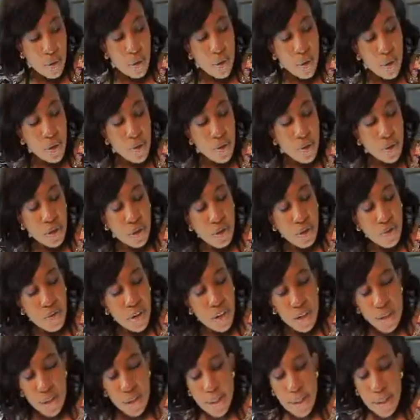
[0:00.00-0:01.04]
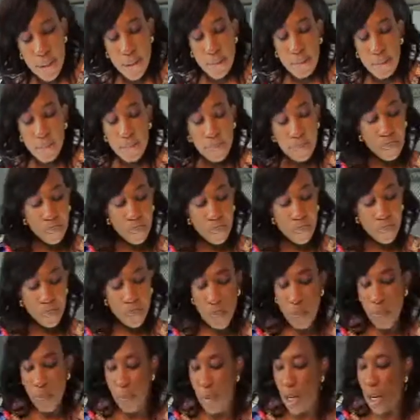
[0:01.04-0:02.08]
So the grenadine,
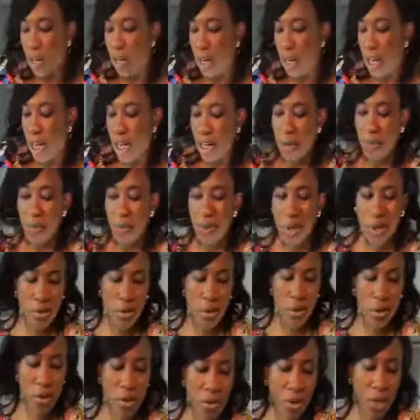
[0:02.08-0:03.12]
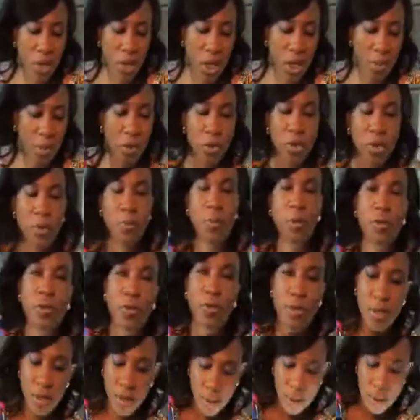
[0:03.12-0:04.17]
I'll add about 2
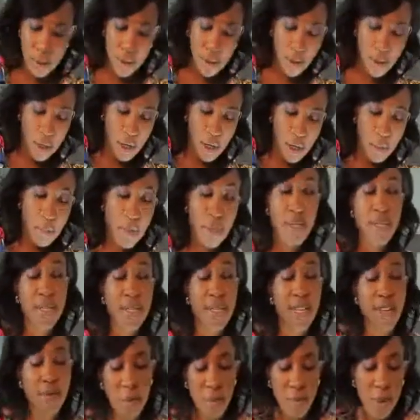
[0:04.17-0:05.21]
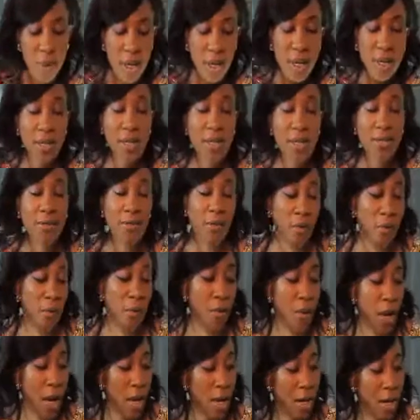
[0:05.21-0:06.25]
tablespoons. But since I've been making this for a
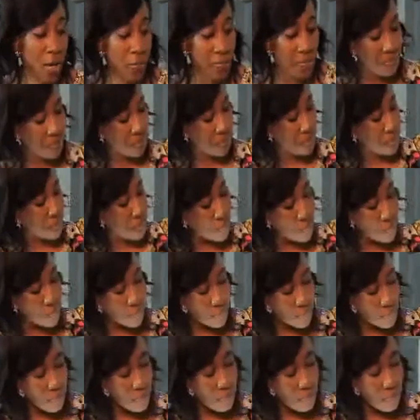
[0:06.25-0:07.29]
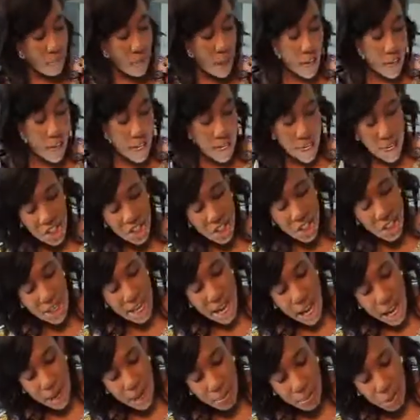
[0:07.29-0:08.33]
while, I can actually
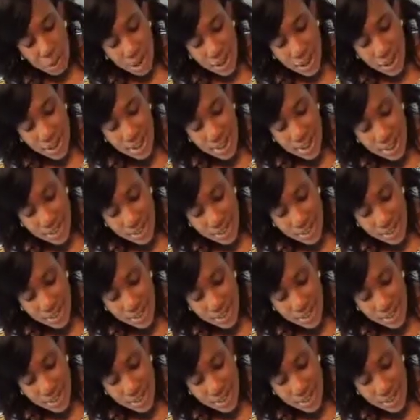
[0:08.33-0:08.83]
eyeball it.